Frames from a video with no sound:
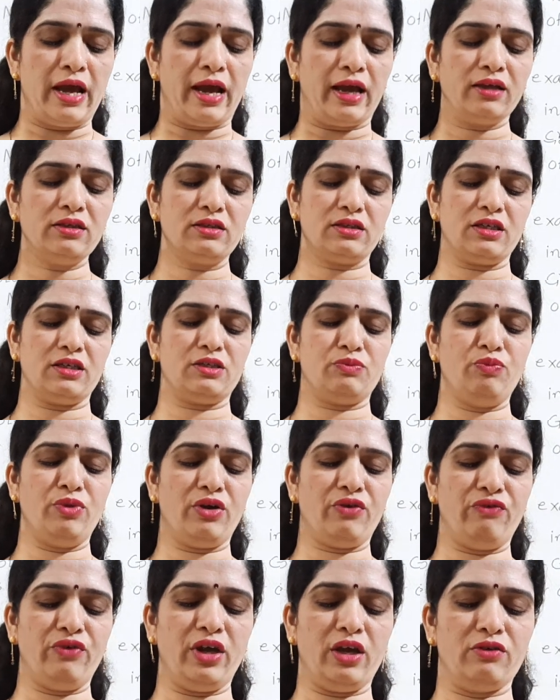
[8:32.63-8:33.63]
and
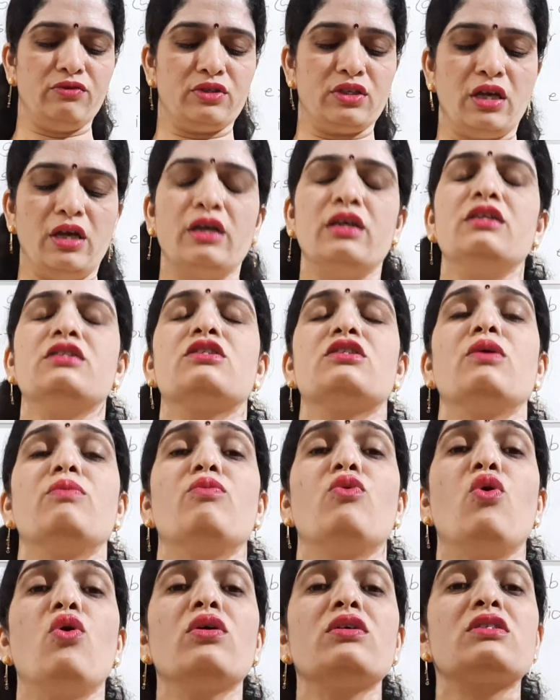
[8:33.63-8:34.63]
seismic waves is the
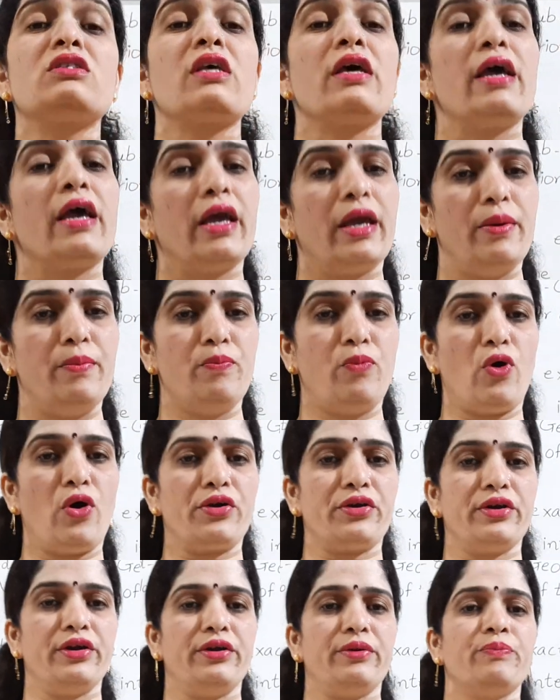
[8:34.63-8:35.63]
most
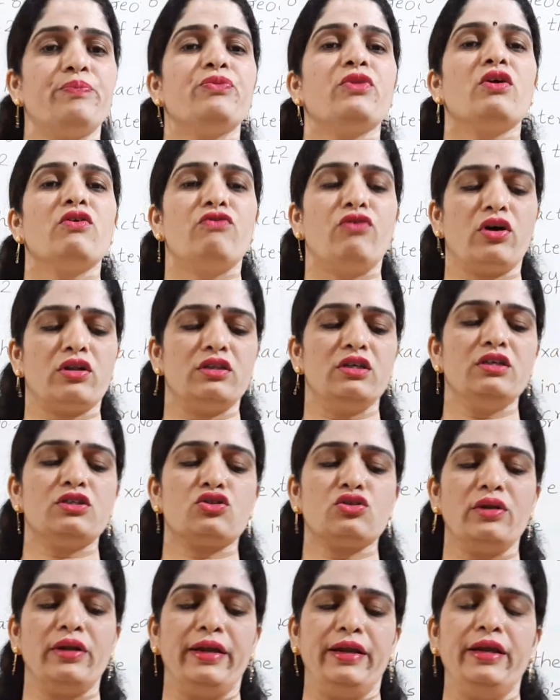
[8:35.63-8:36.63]
important. For this
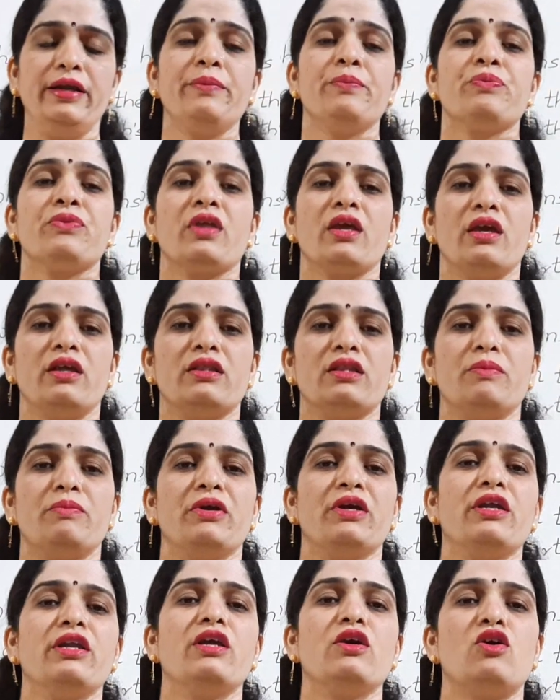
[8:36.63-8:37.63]
only, in the
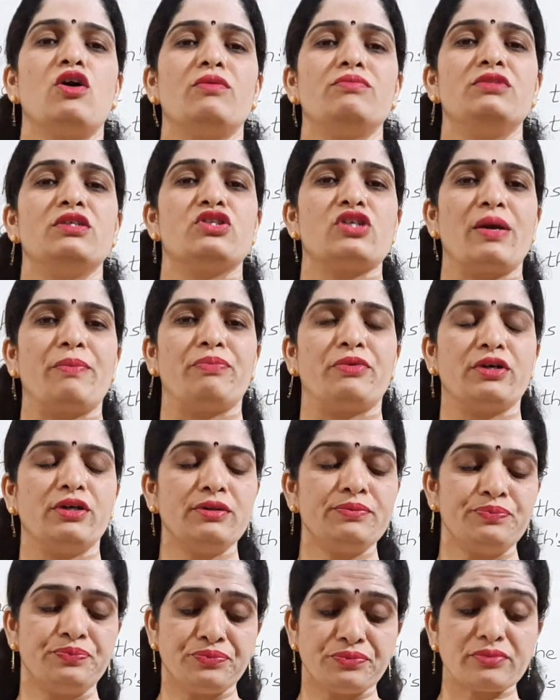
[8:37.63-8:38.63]
beginning of the
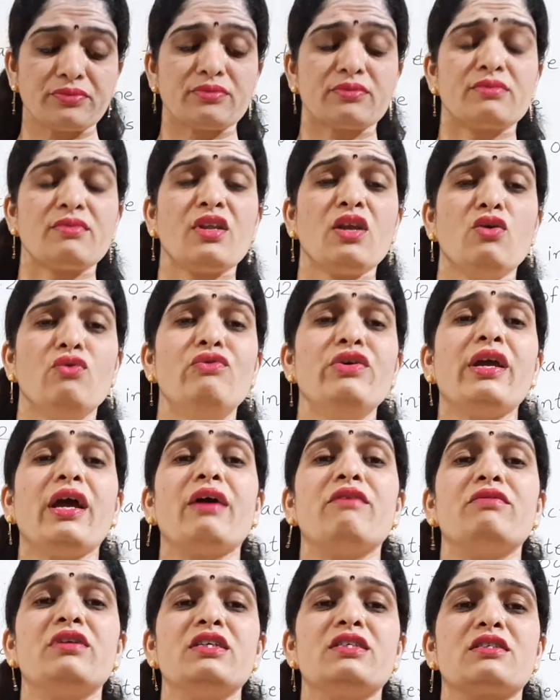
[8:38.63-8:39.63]
chapter, we
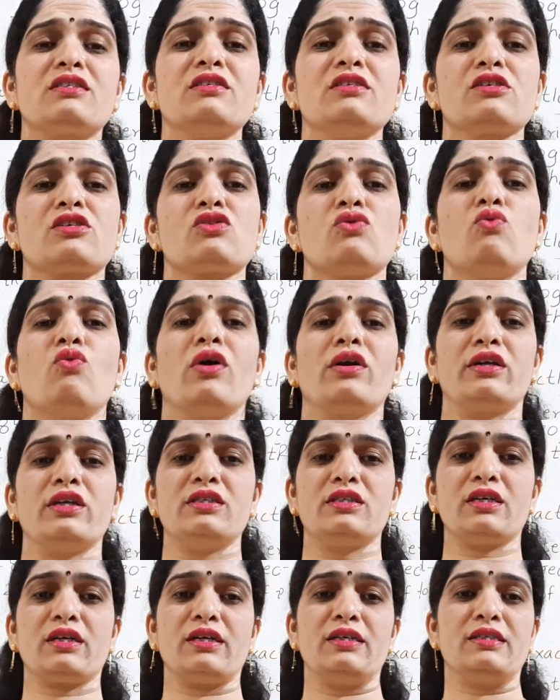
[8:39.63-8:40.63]
have discussed what is
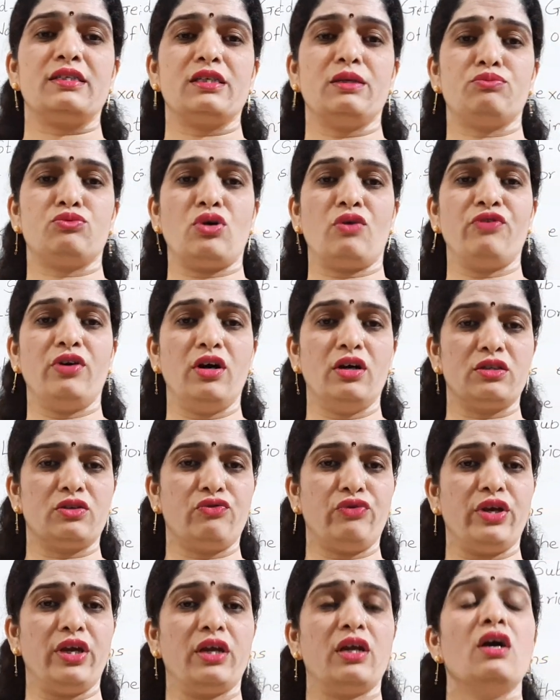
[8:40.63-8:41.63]
the concept of
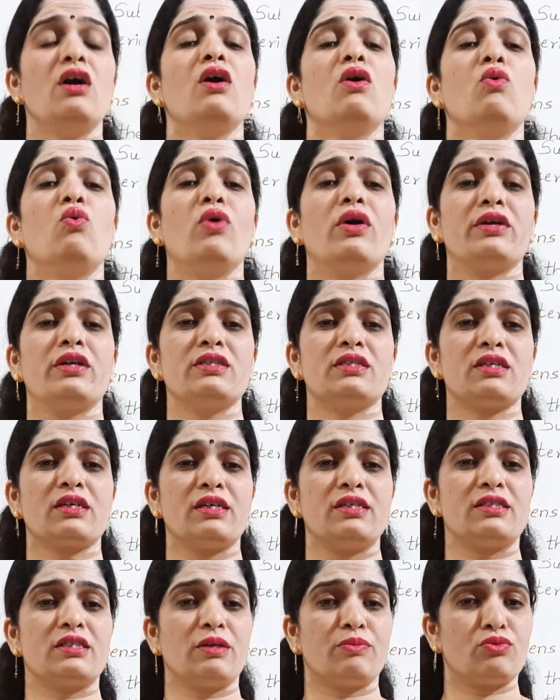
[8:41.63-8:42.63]
earthquake, what is the
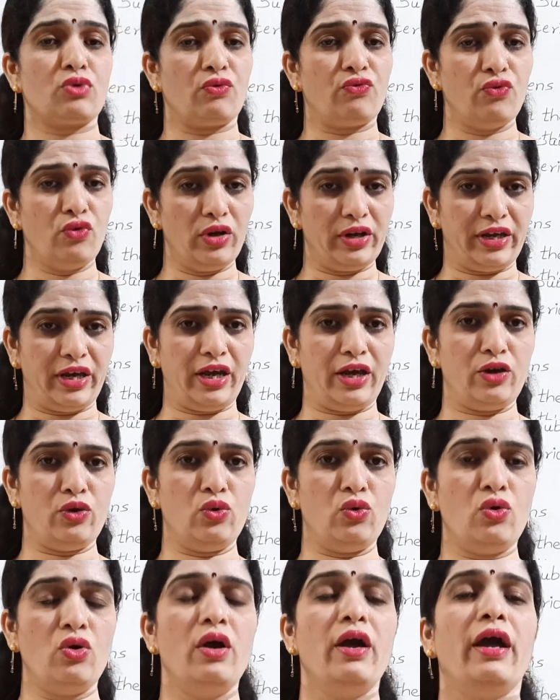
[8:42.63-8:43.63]
concept of
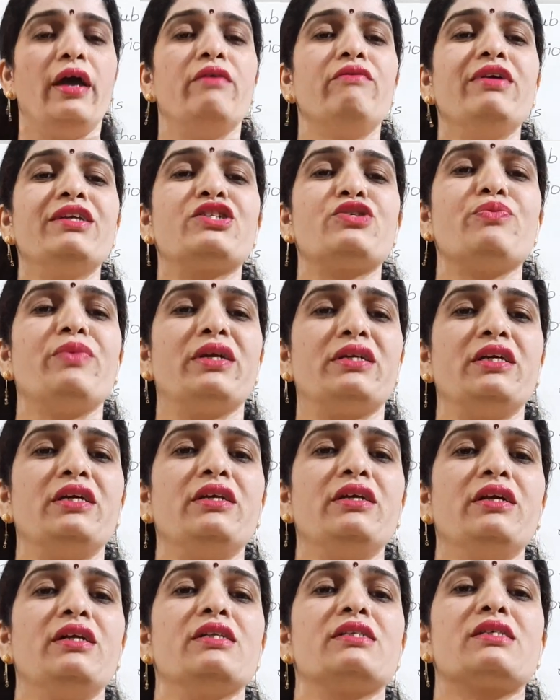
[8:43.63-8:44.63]
volcano, and which
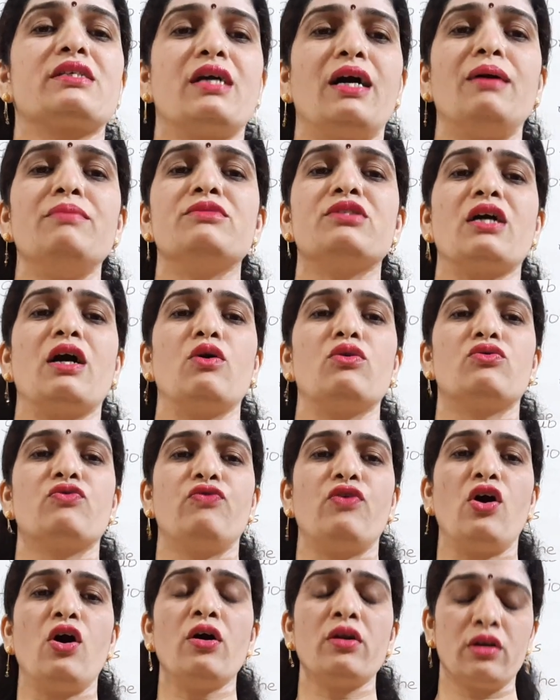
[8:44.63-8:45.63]
materials comes out
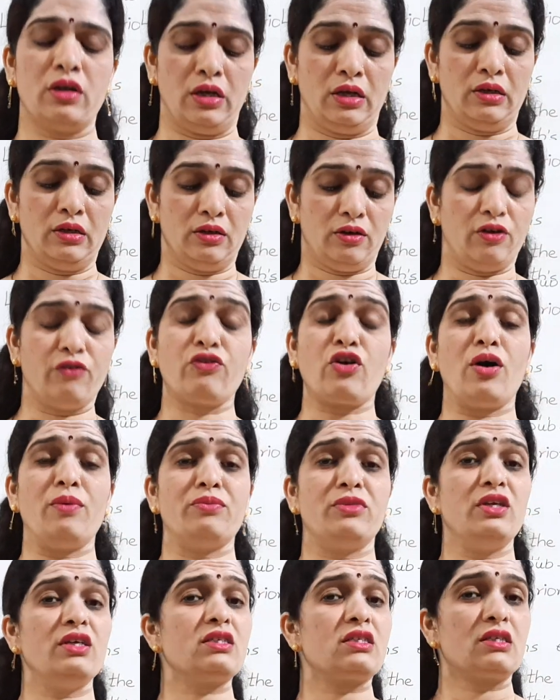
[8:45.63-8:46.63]
from
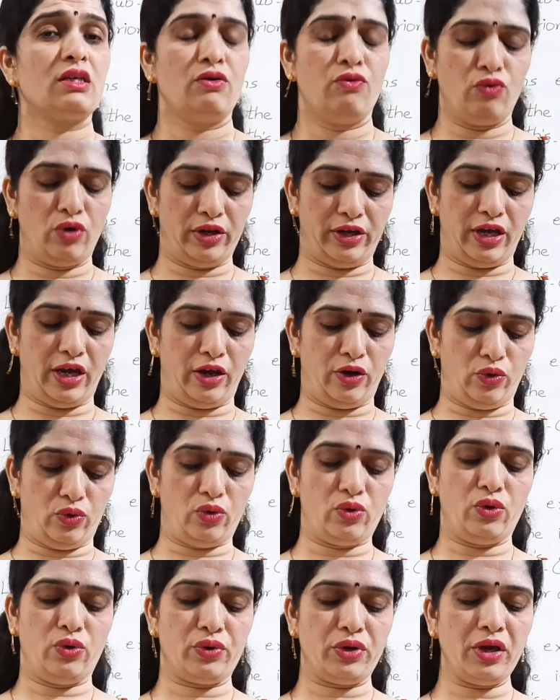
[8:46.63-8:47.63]
this volcano.
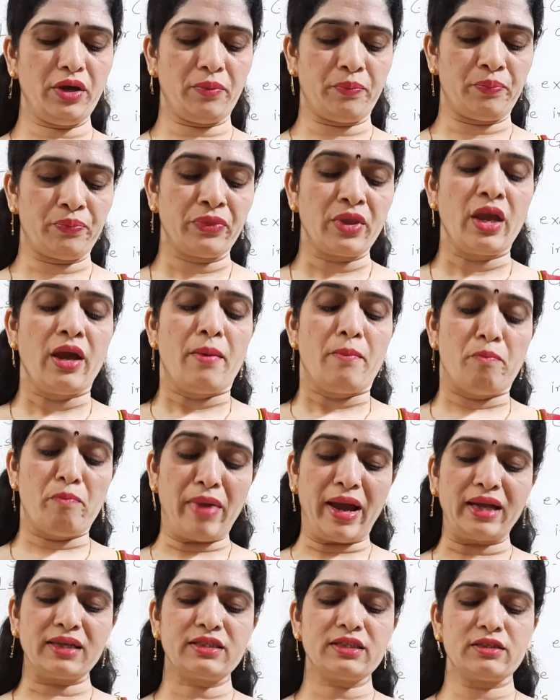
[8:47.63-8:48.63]
Okay,
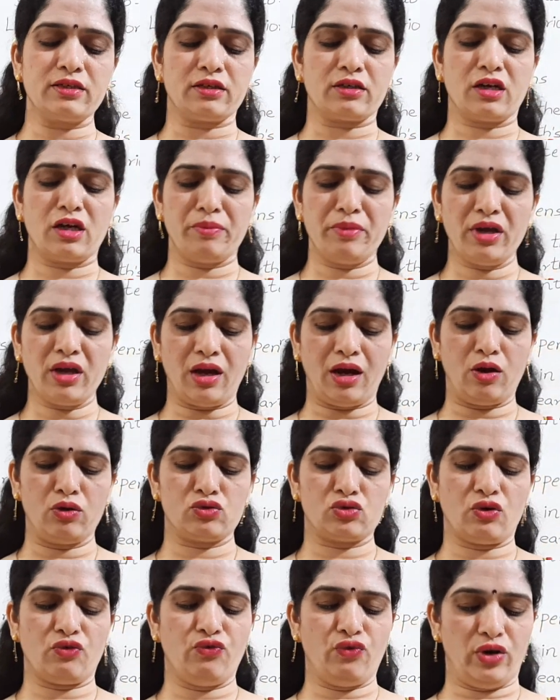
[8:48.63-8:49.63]
matter coming out
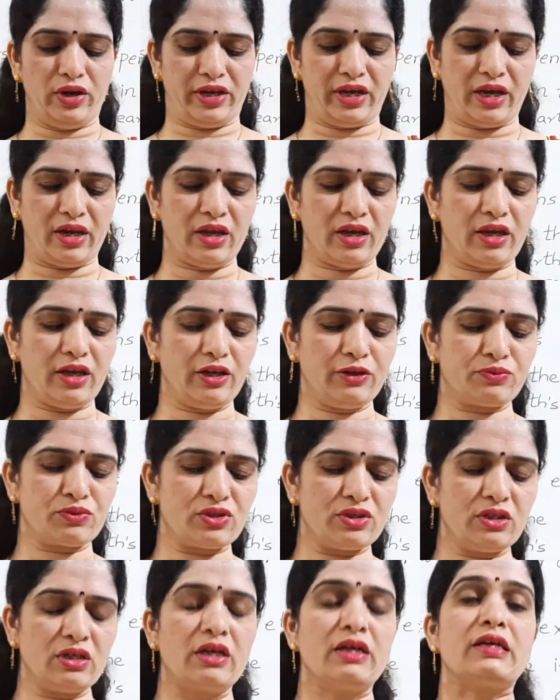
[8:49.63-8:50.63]
of volcanic
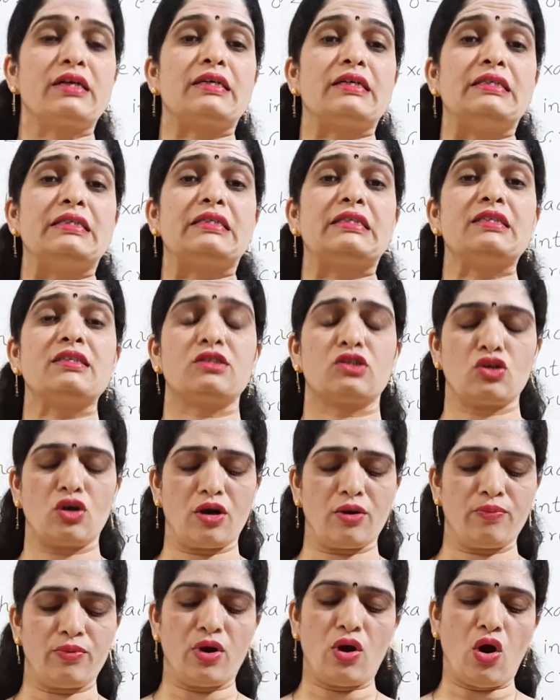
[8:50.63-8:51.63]
eruption consists
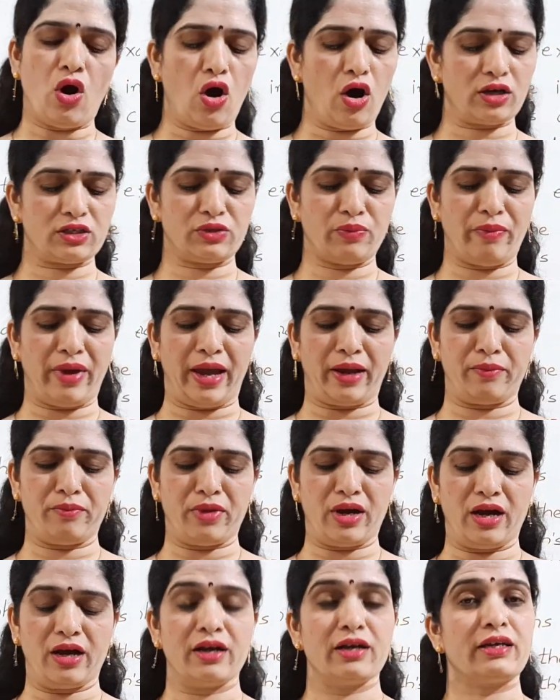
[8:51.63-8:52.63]
of hot
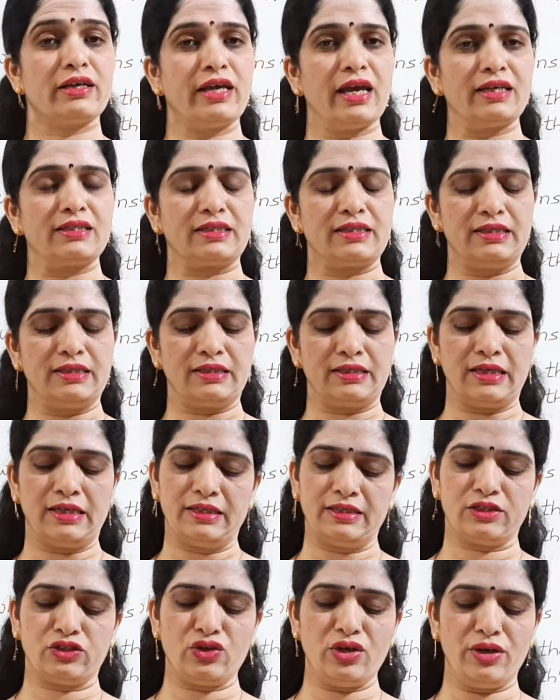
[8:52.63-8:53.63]
magma, gases,
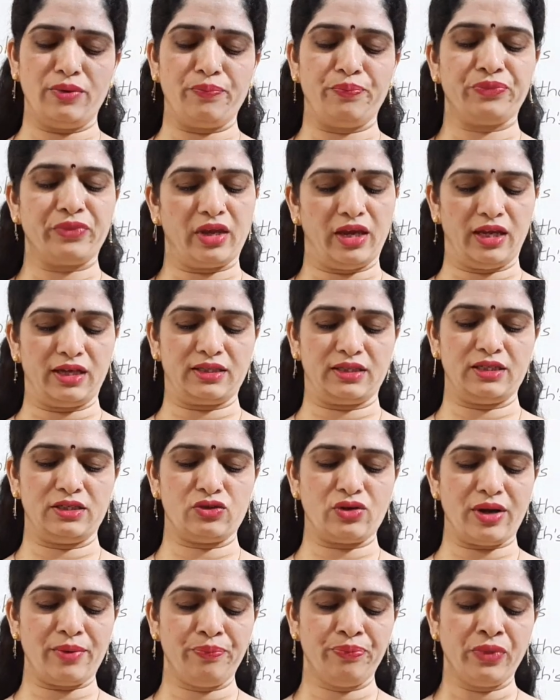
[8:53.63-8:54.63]
steam,
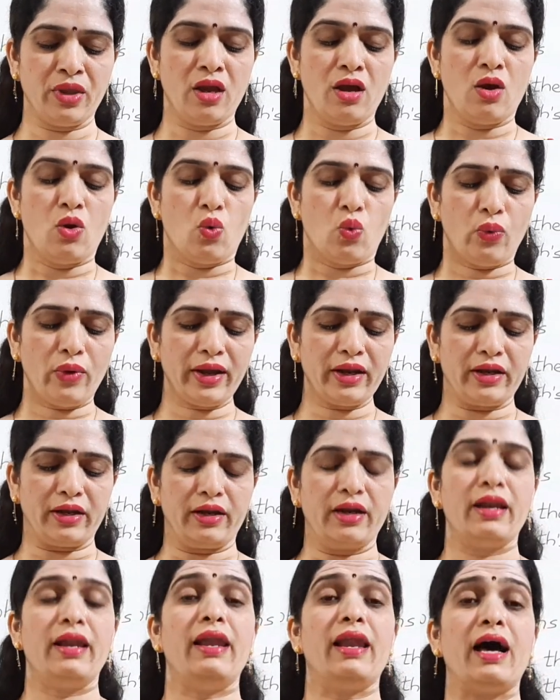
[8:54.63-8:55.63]
etc.
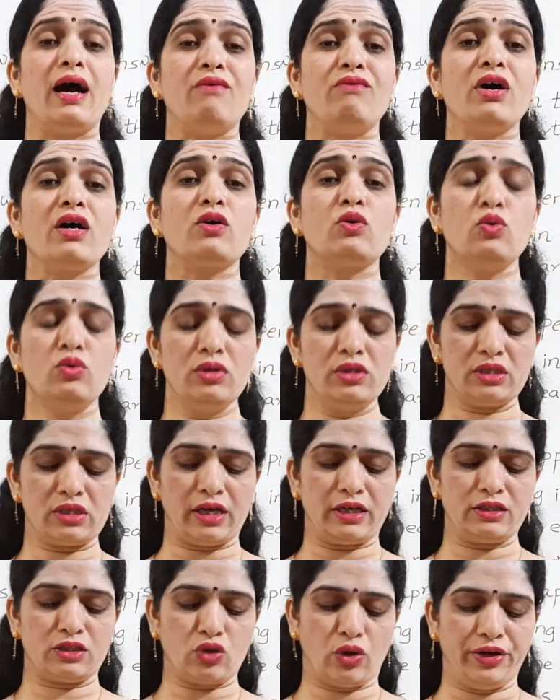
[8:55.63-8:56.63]
When lava cools
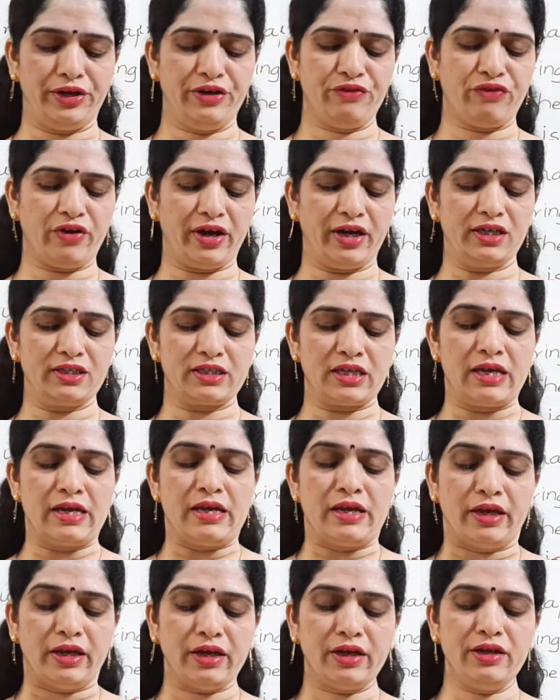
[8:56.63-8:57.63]
and solidifies,
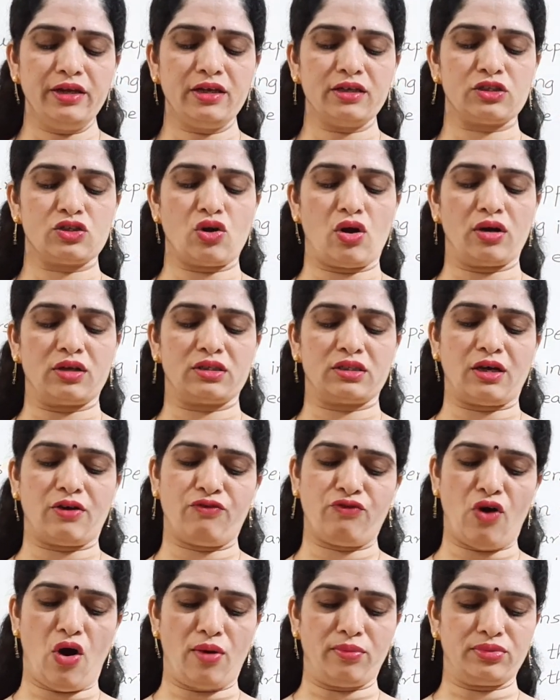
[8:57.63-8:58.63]
igneous rocks are
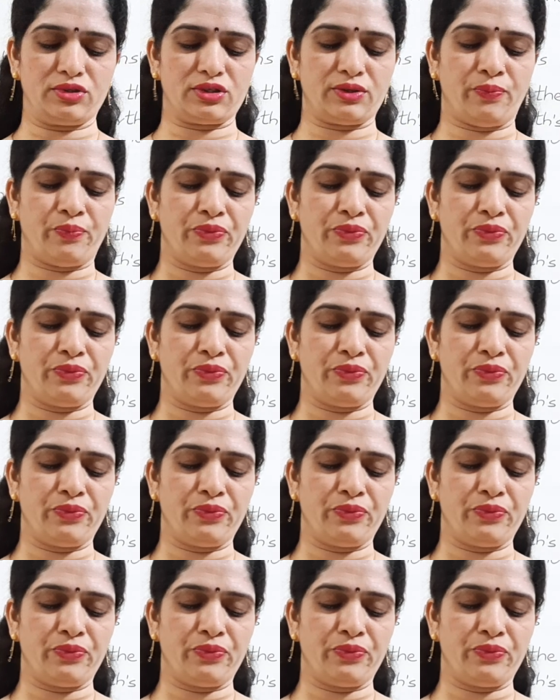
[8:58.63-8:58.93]
formed.